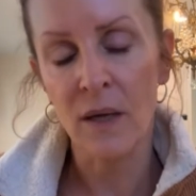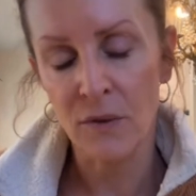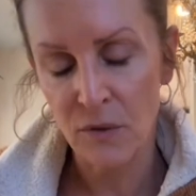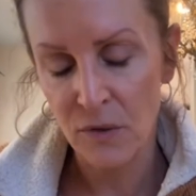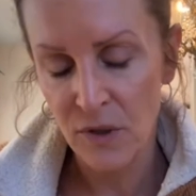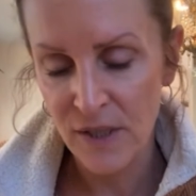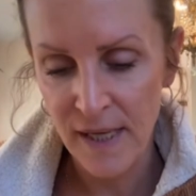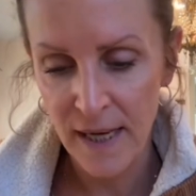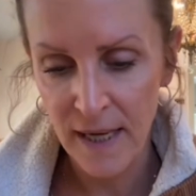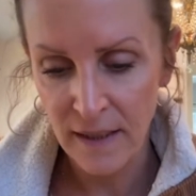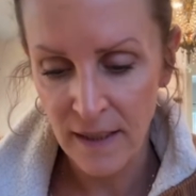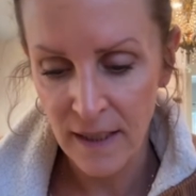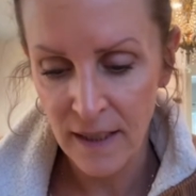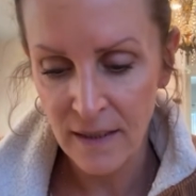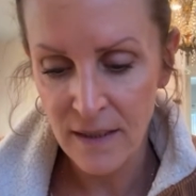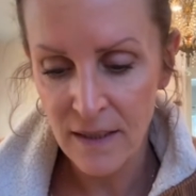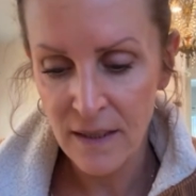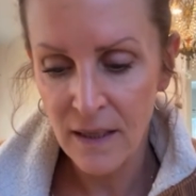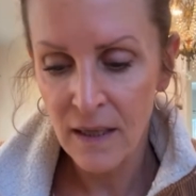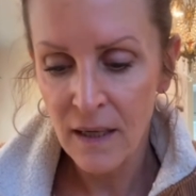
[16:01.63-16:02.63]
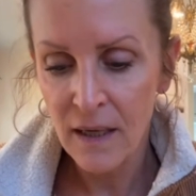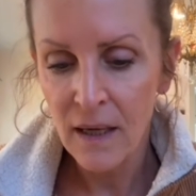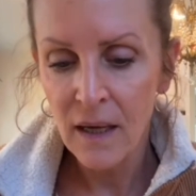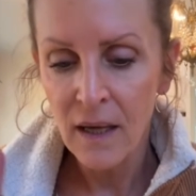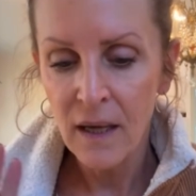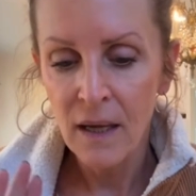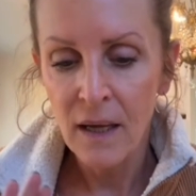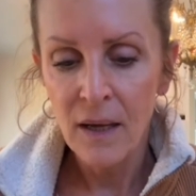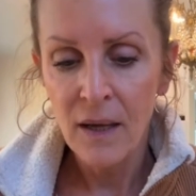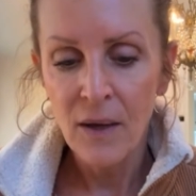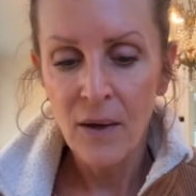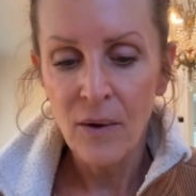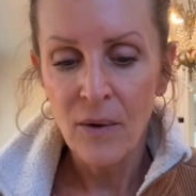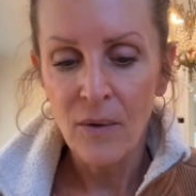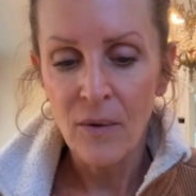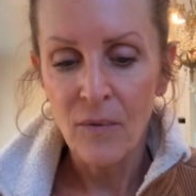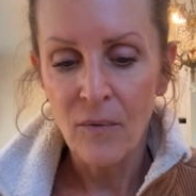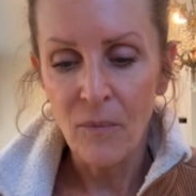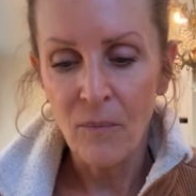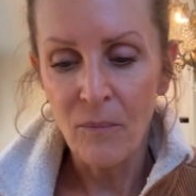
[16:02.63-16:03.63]
but I am choosing to
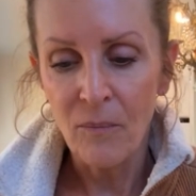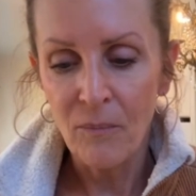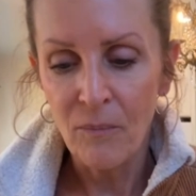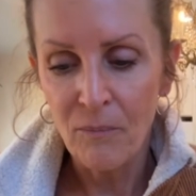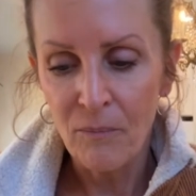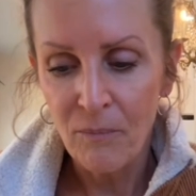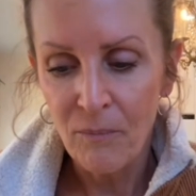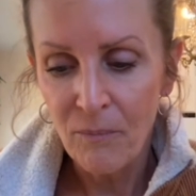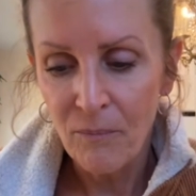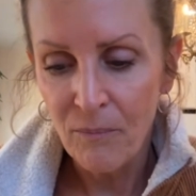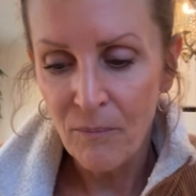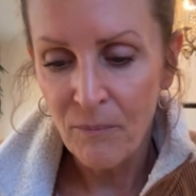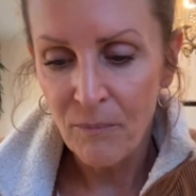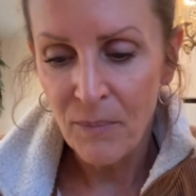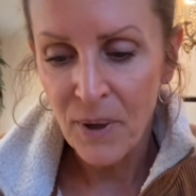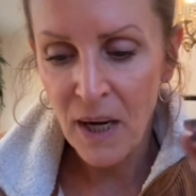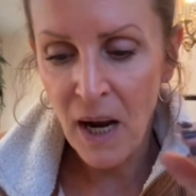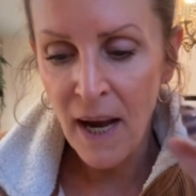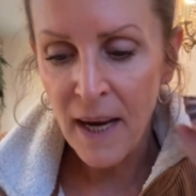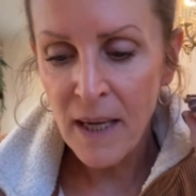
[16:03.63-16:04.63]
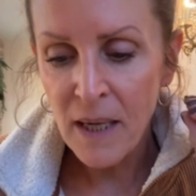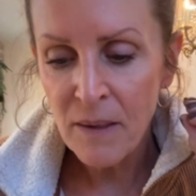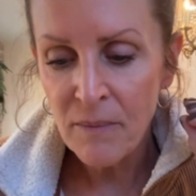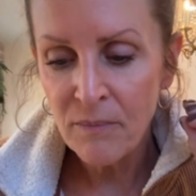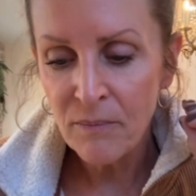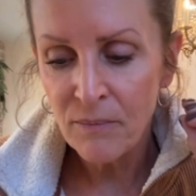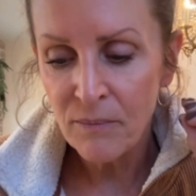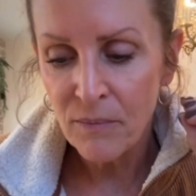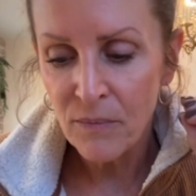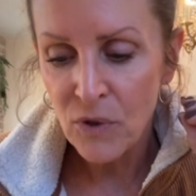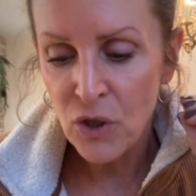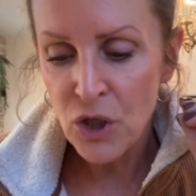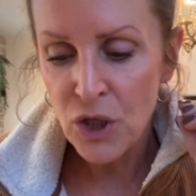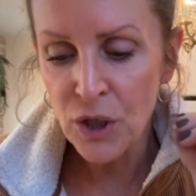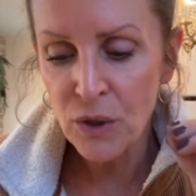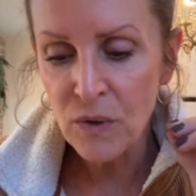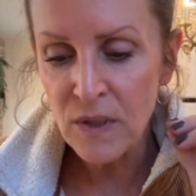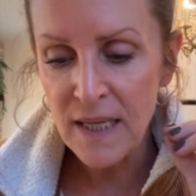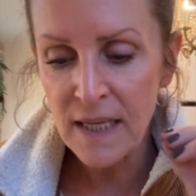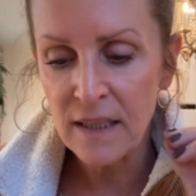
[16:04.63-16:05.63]
find the blessings in all of this.
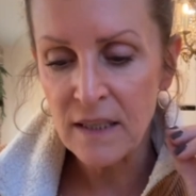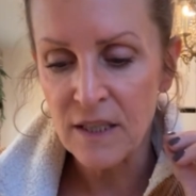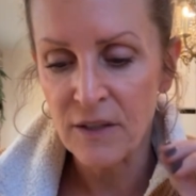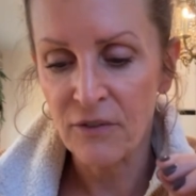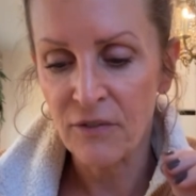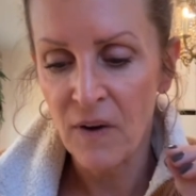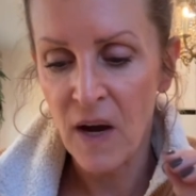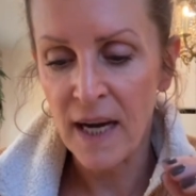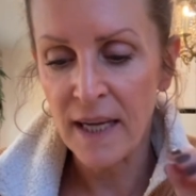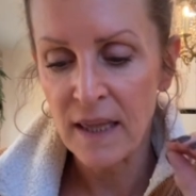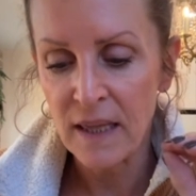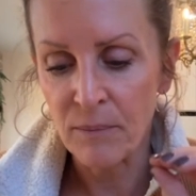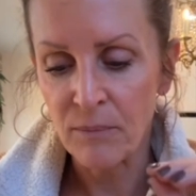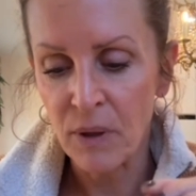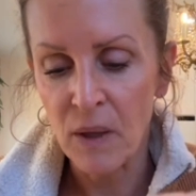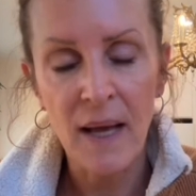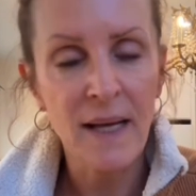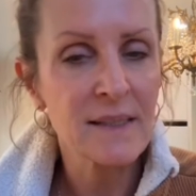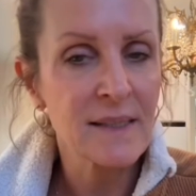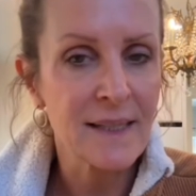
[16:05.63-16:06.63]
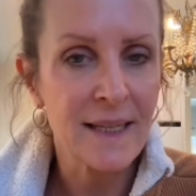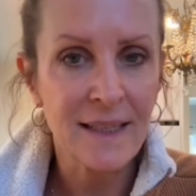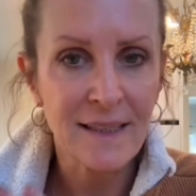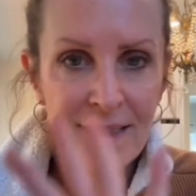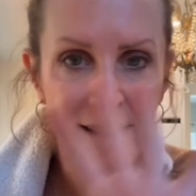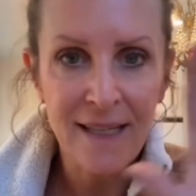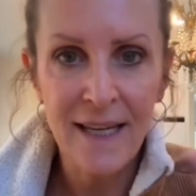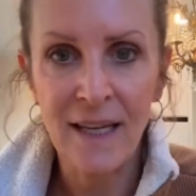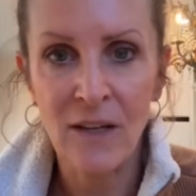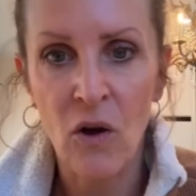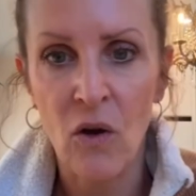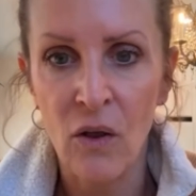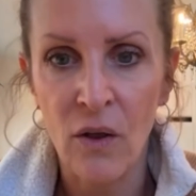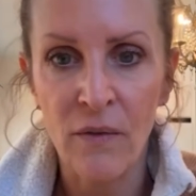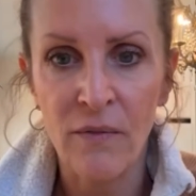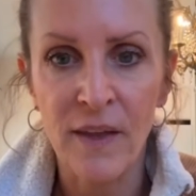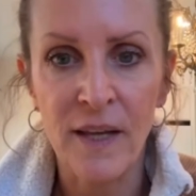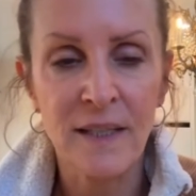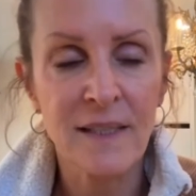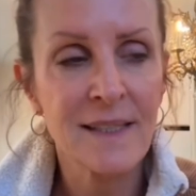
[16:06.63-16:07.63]
And that is a blessing in itself
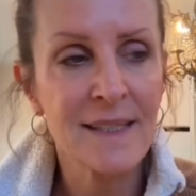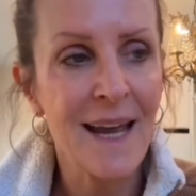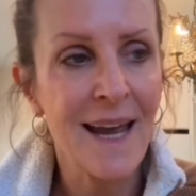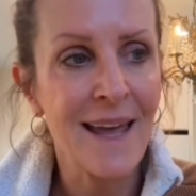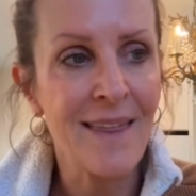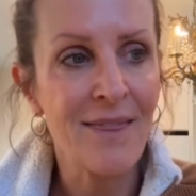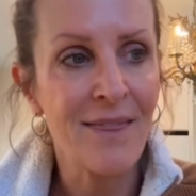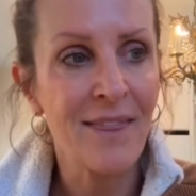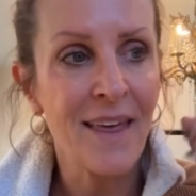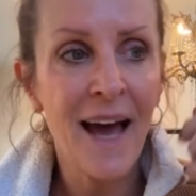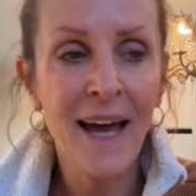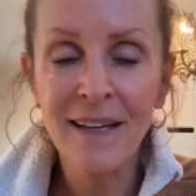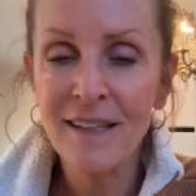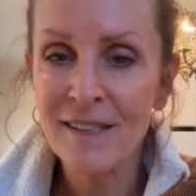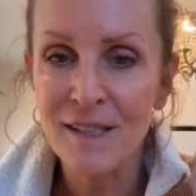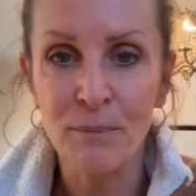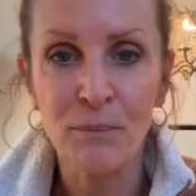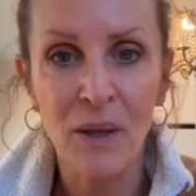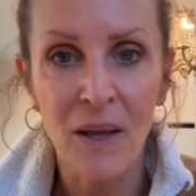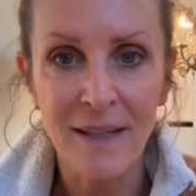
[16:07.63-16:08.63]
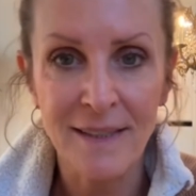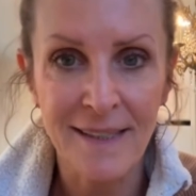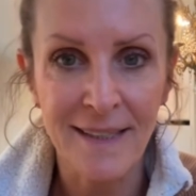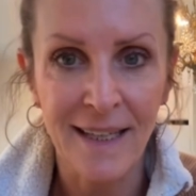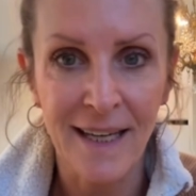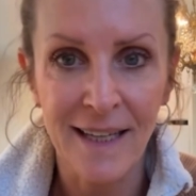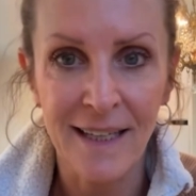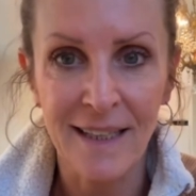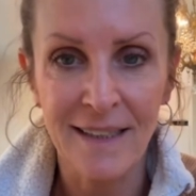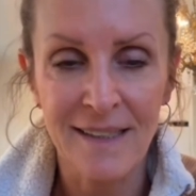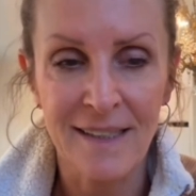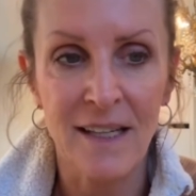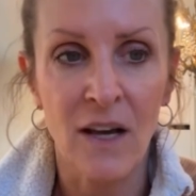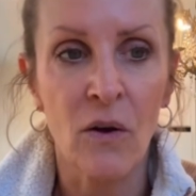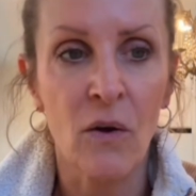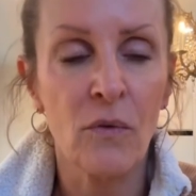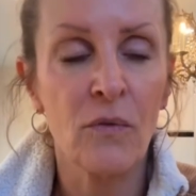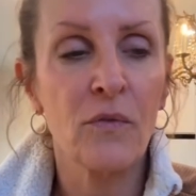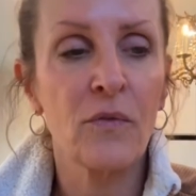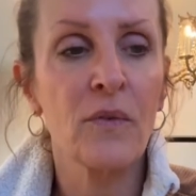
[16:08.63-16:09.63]
that he can have the radiation first.
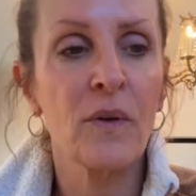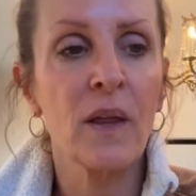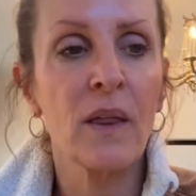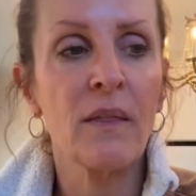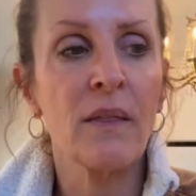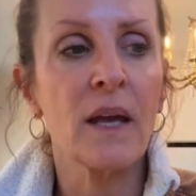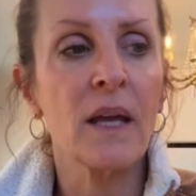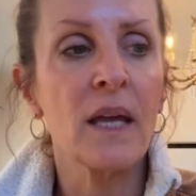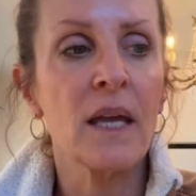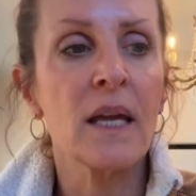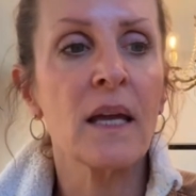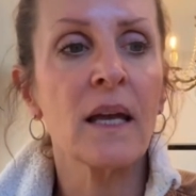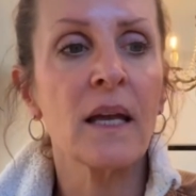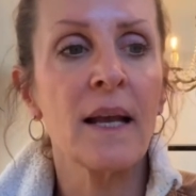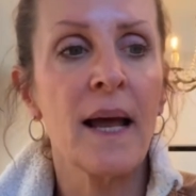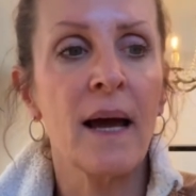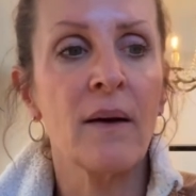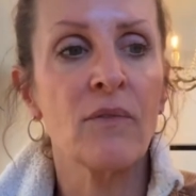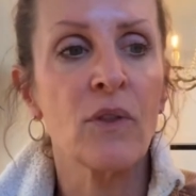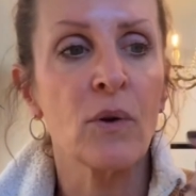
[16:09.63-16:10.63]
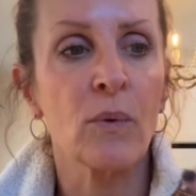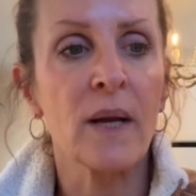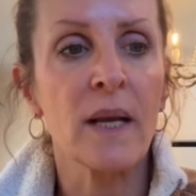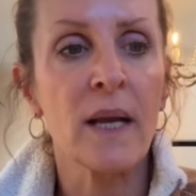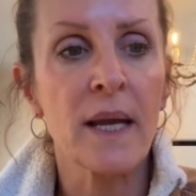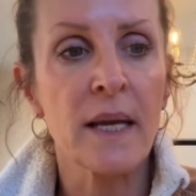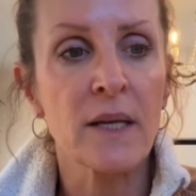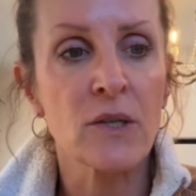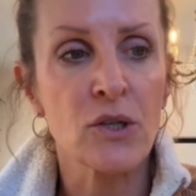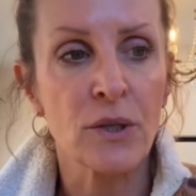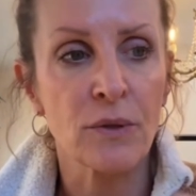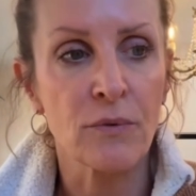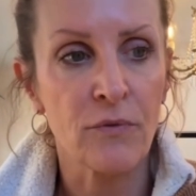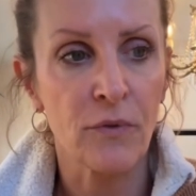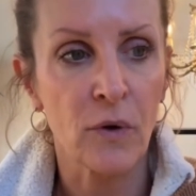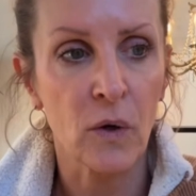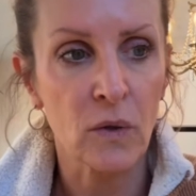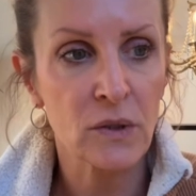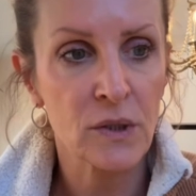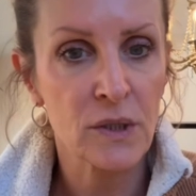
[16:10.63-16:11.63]
I am very, very
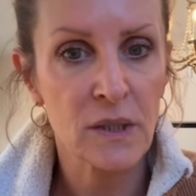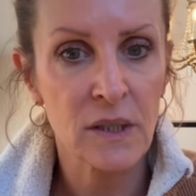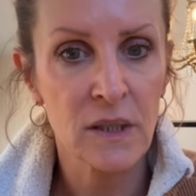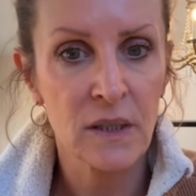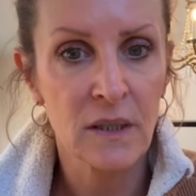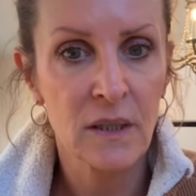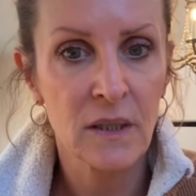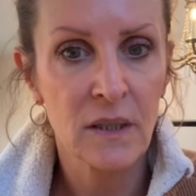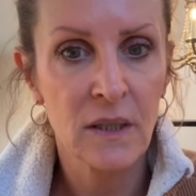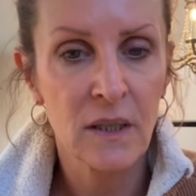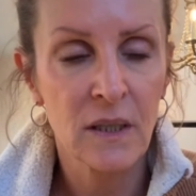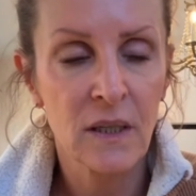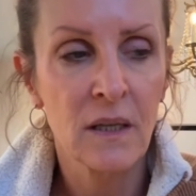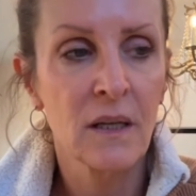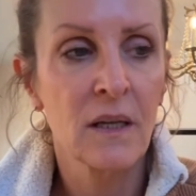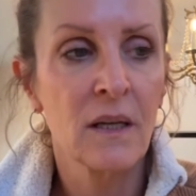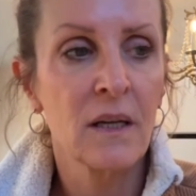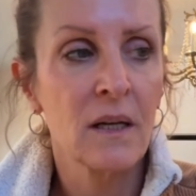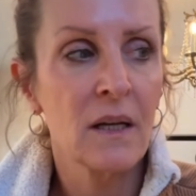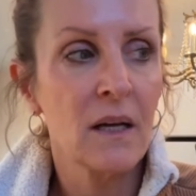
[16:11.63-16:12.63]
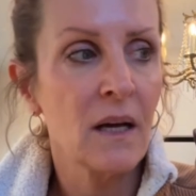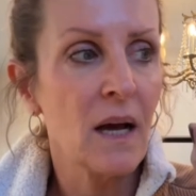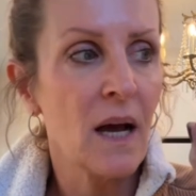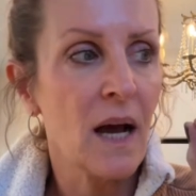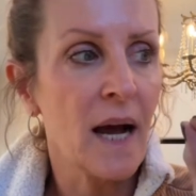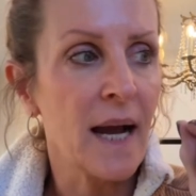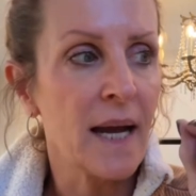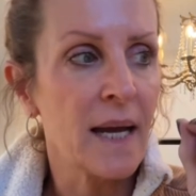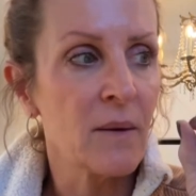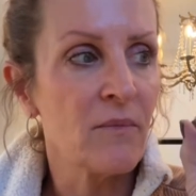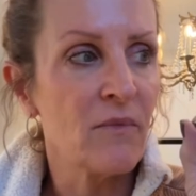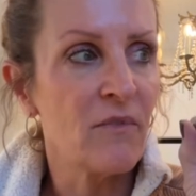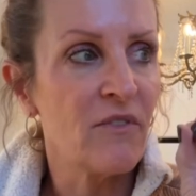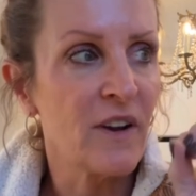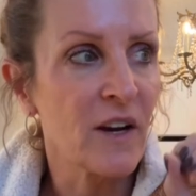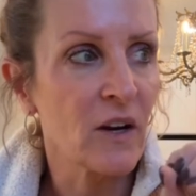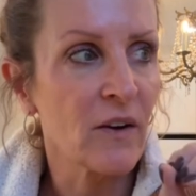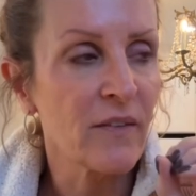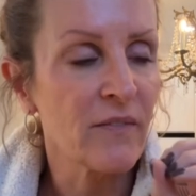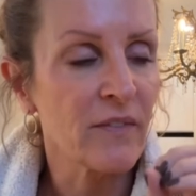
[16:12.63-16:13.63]
blessed with that. And I'm very
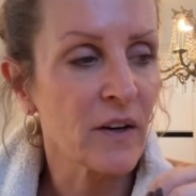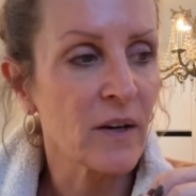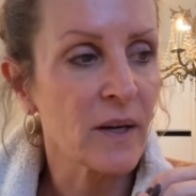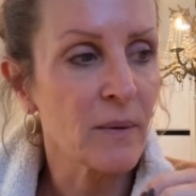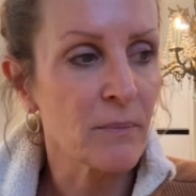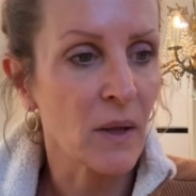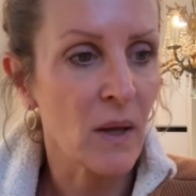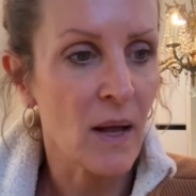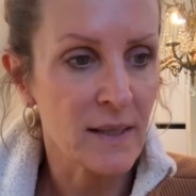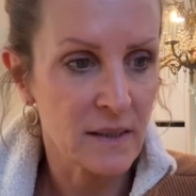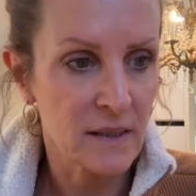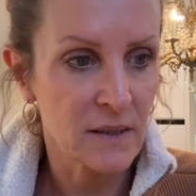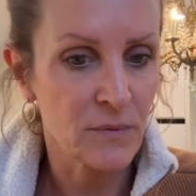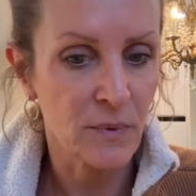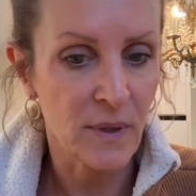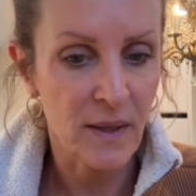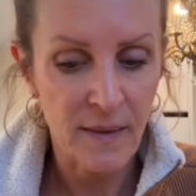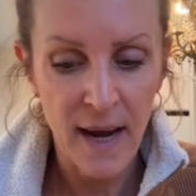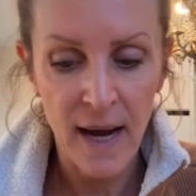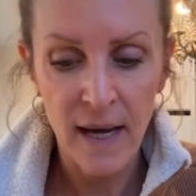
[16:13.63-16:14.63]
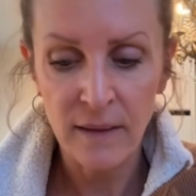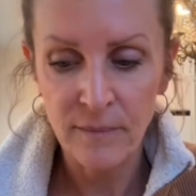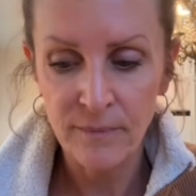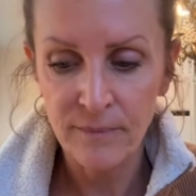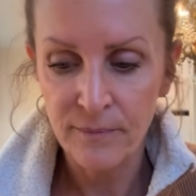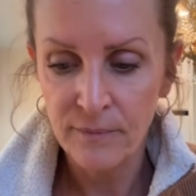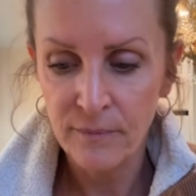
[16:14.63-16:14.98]
blessed that I know,